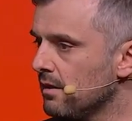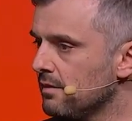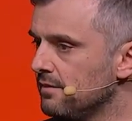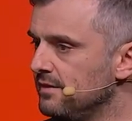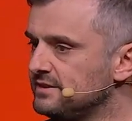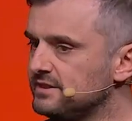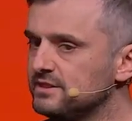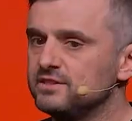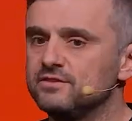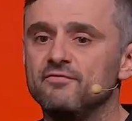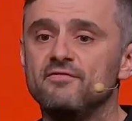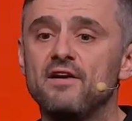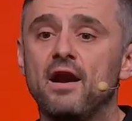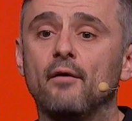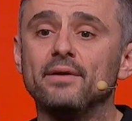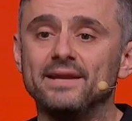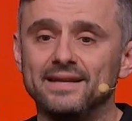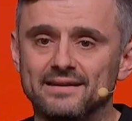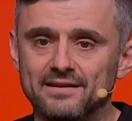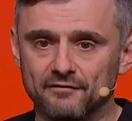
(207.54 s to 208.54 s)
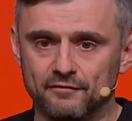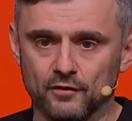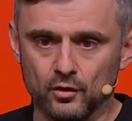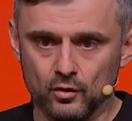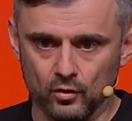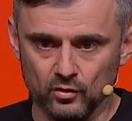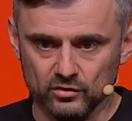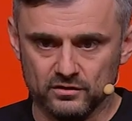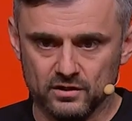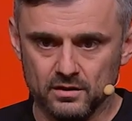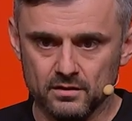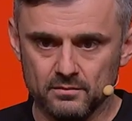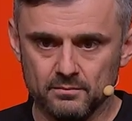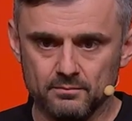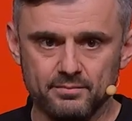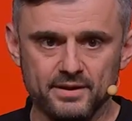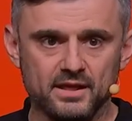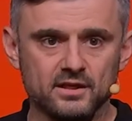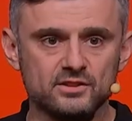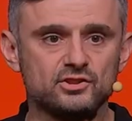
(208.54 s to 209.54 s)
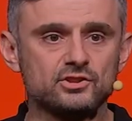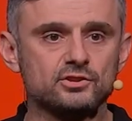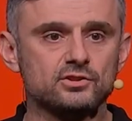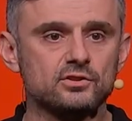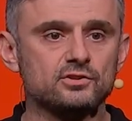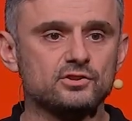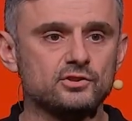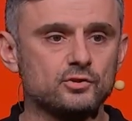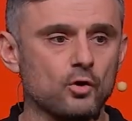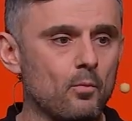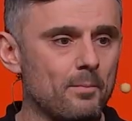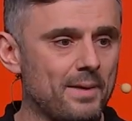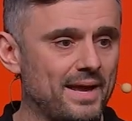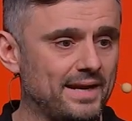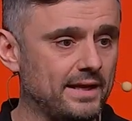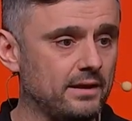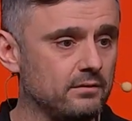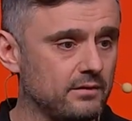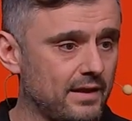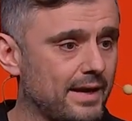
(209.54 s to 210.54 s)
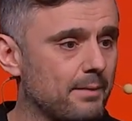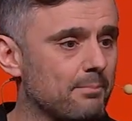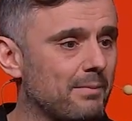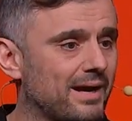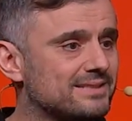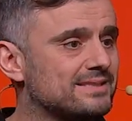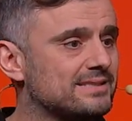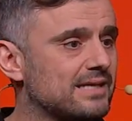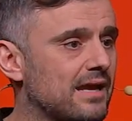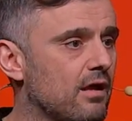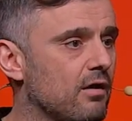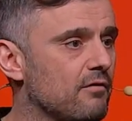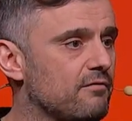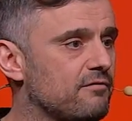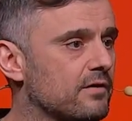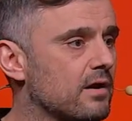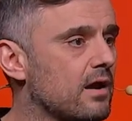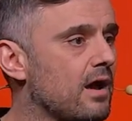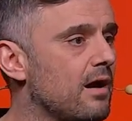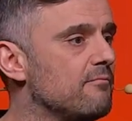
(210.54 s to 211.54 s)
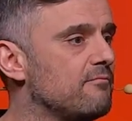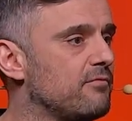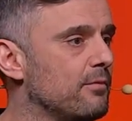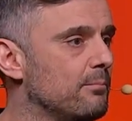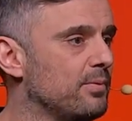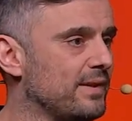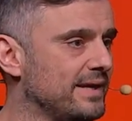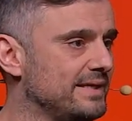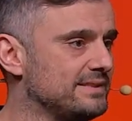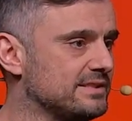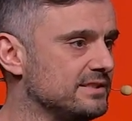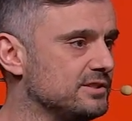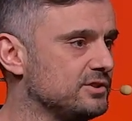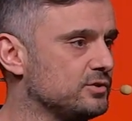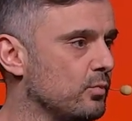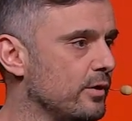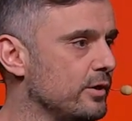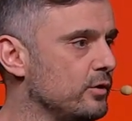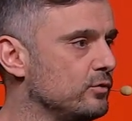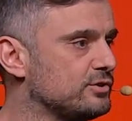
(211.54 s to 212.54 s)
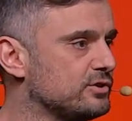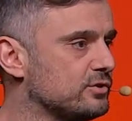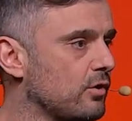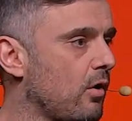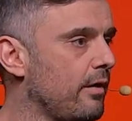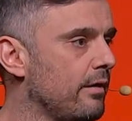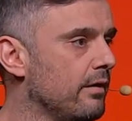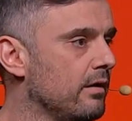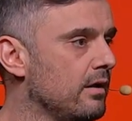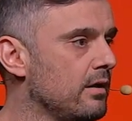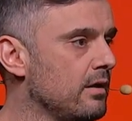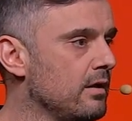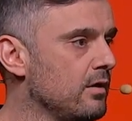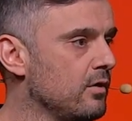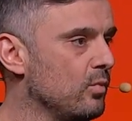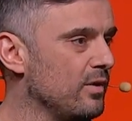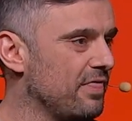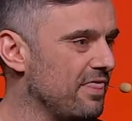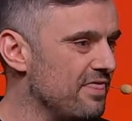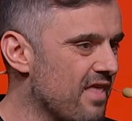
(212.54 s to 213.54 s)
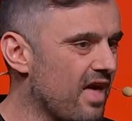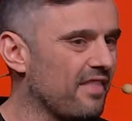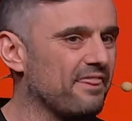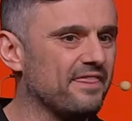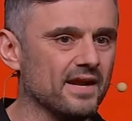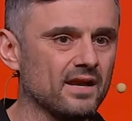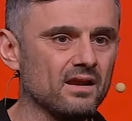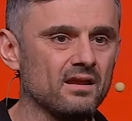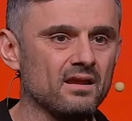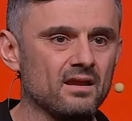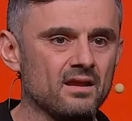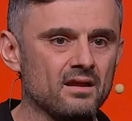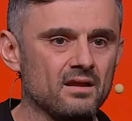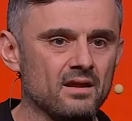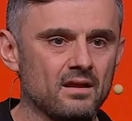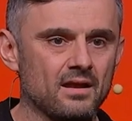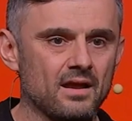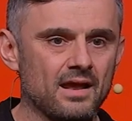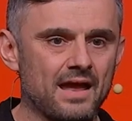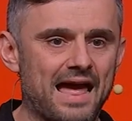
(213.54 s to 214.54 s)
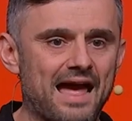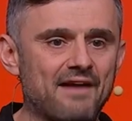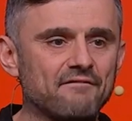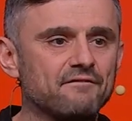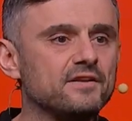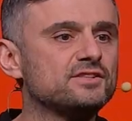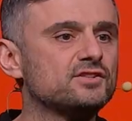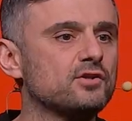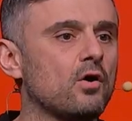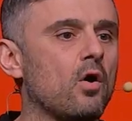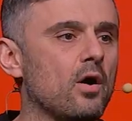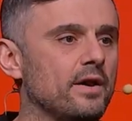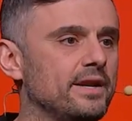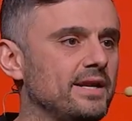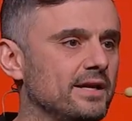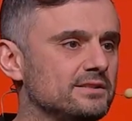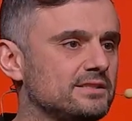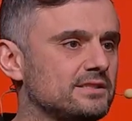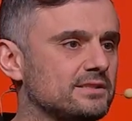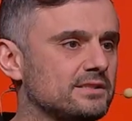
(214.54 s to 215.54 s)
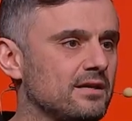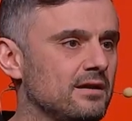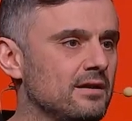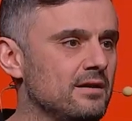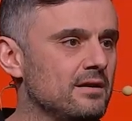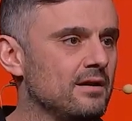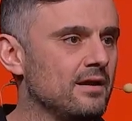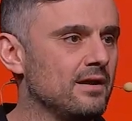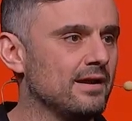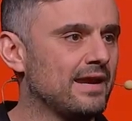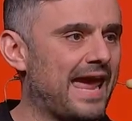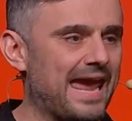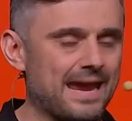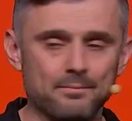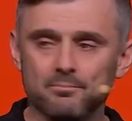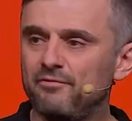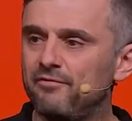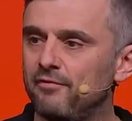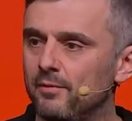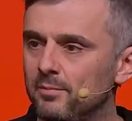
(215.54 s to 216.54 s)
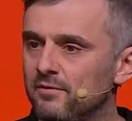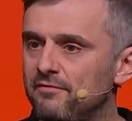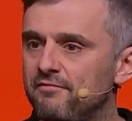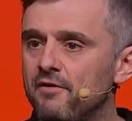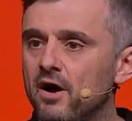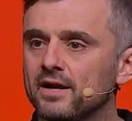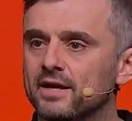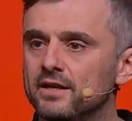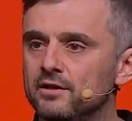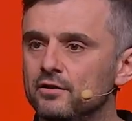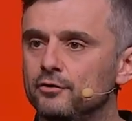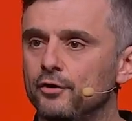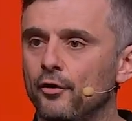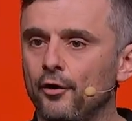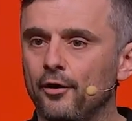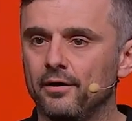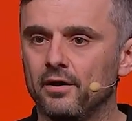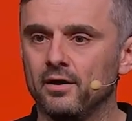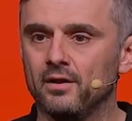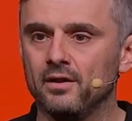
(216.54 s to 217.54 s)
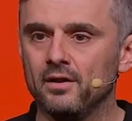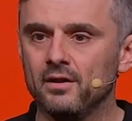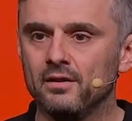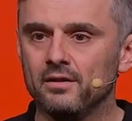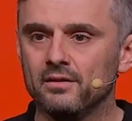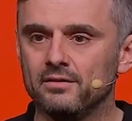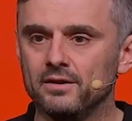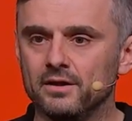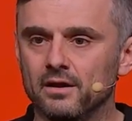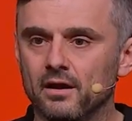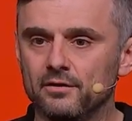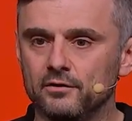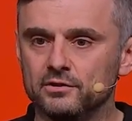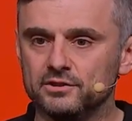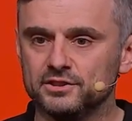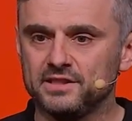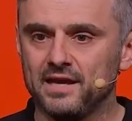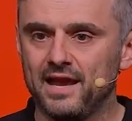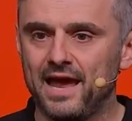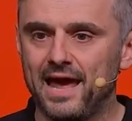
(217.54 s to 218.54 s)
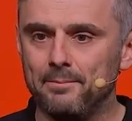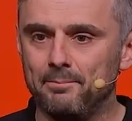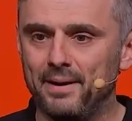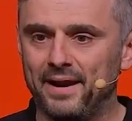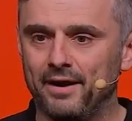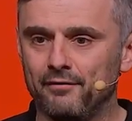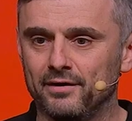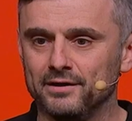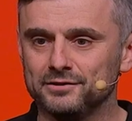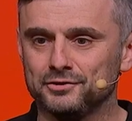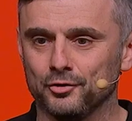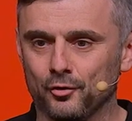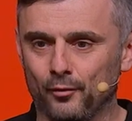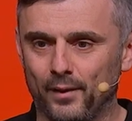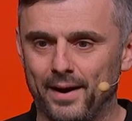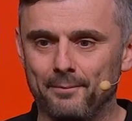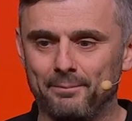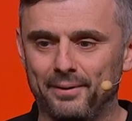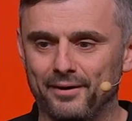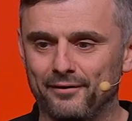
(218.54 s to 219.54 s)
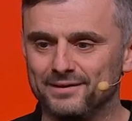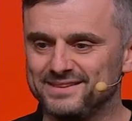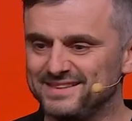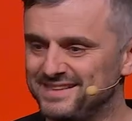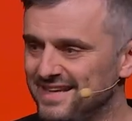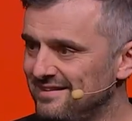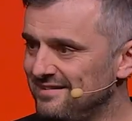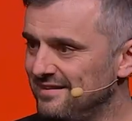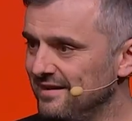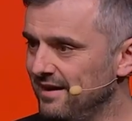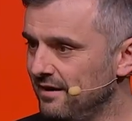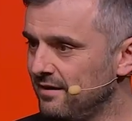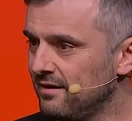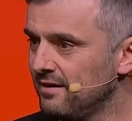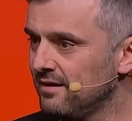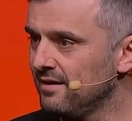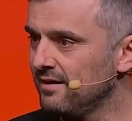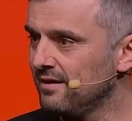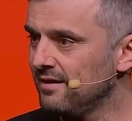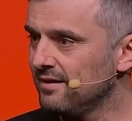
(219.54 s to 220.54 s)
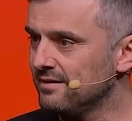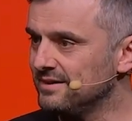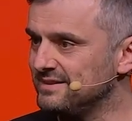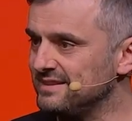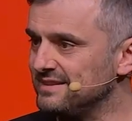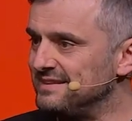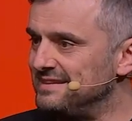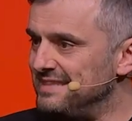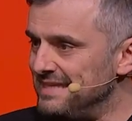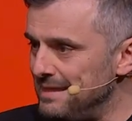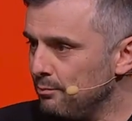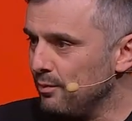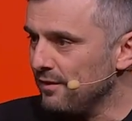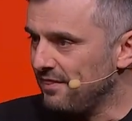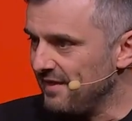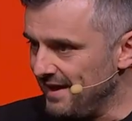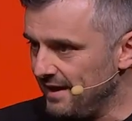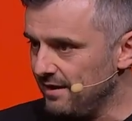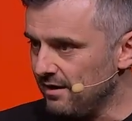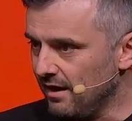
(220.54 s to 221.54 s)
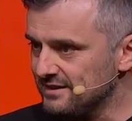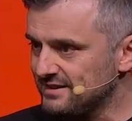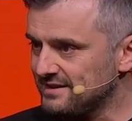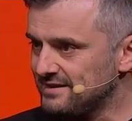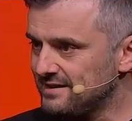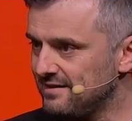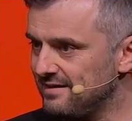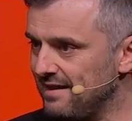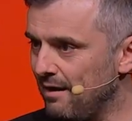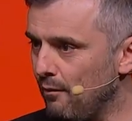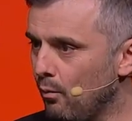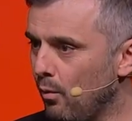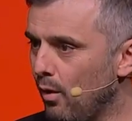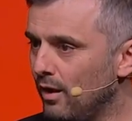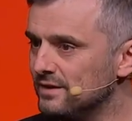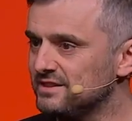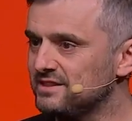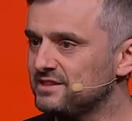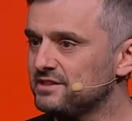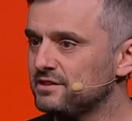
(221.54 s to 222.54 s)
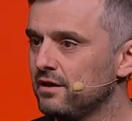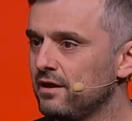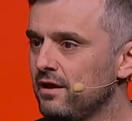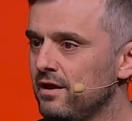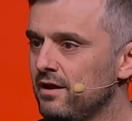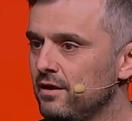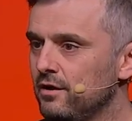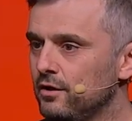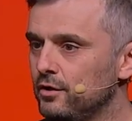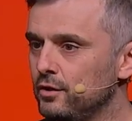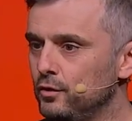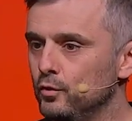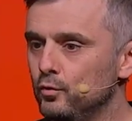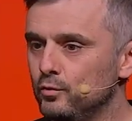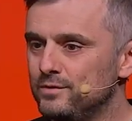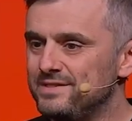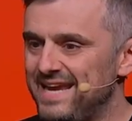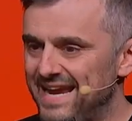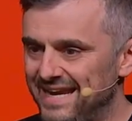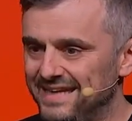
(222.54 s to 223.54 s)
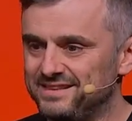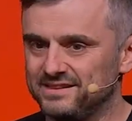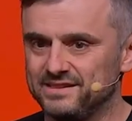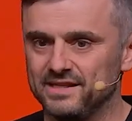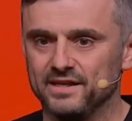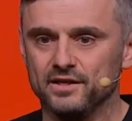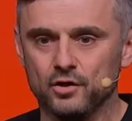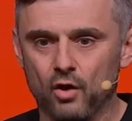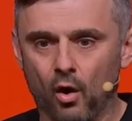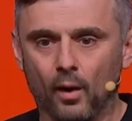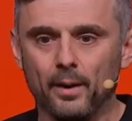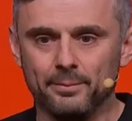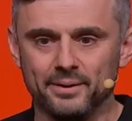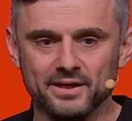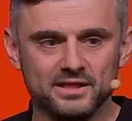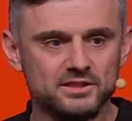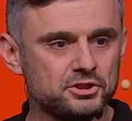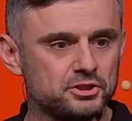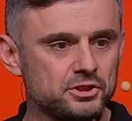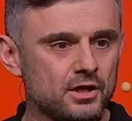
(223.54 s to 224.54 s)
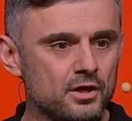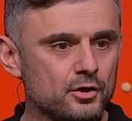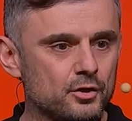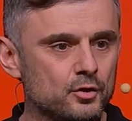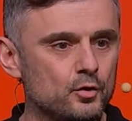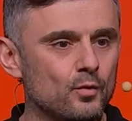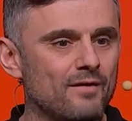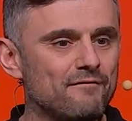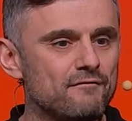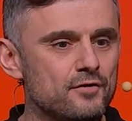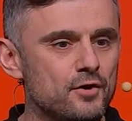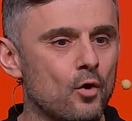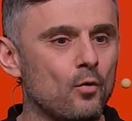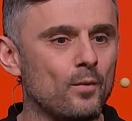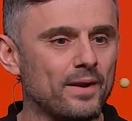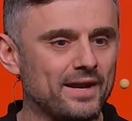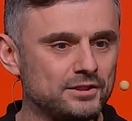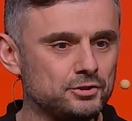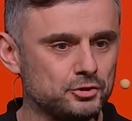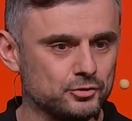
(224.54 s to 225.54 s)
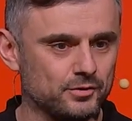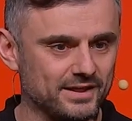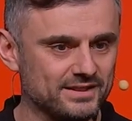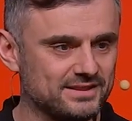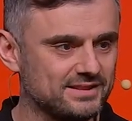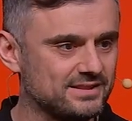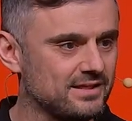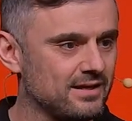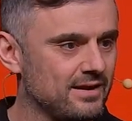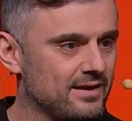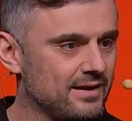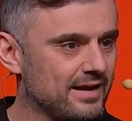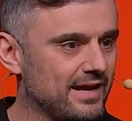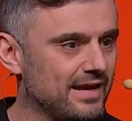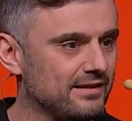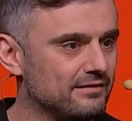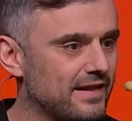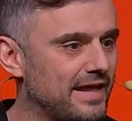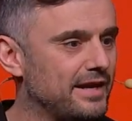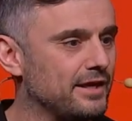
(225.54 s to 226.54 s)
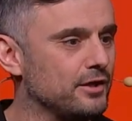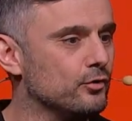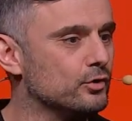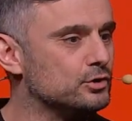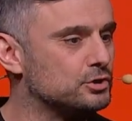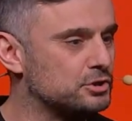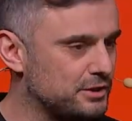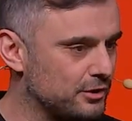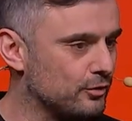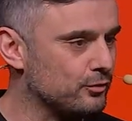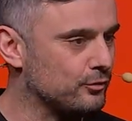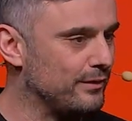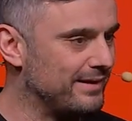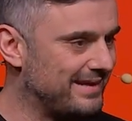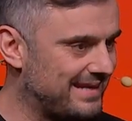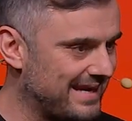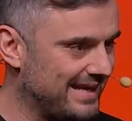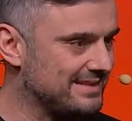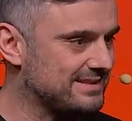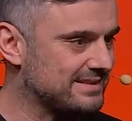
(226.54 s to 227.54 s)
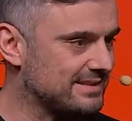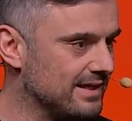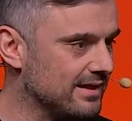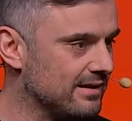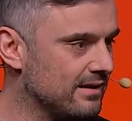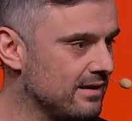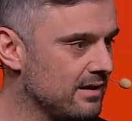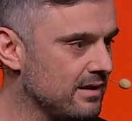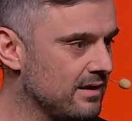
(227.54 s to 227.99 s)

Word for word: This is very difficult because so many, like myself, come from places where you start with nothing. Half this audience came from the fucking dirt, the others had parents or grandparents that did. This is deep within us that once you tasted garbage, you have no interest in letting your children taste it.